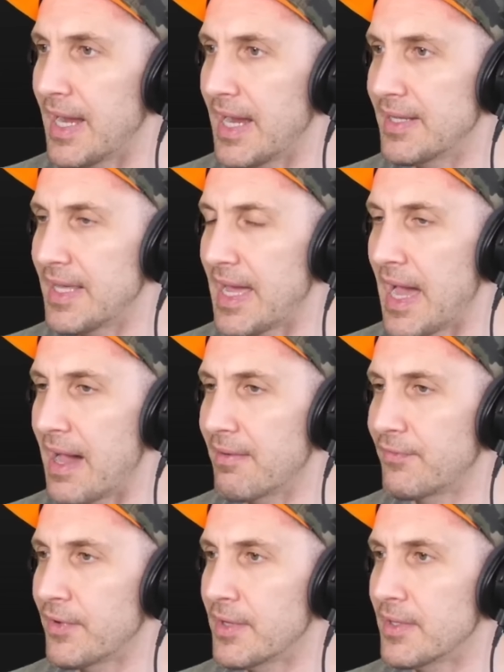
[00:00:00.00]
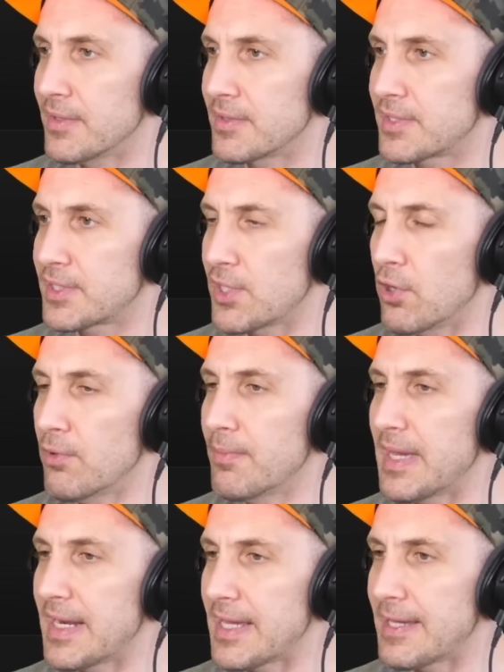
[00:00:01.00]
and they have so
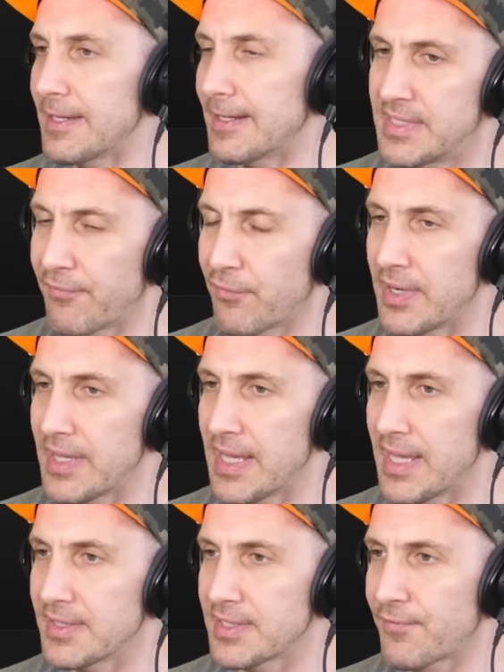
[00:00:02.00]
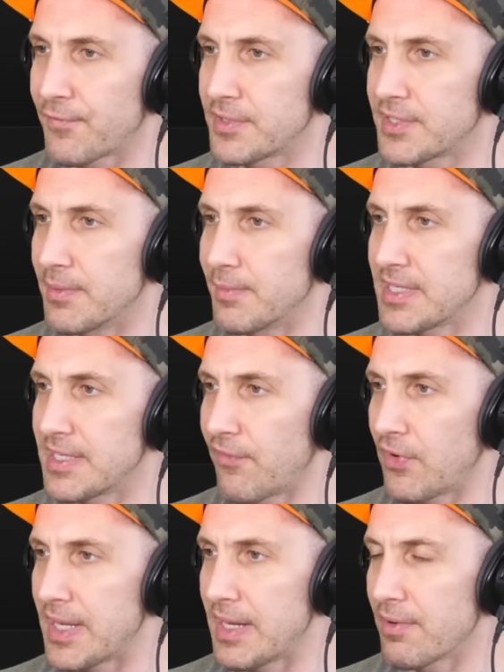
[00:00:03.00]
many different hits for so many
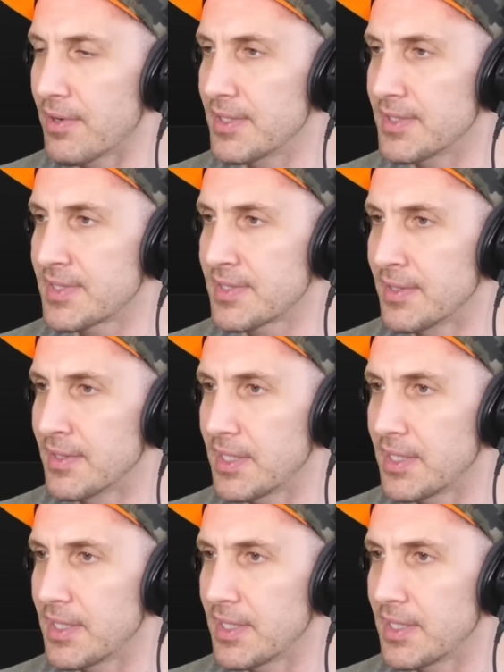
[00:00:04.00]
different eras,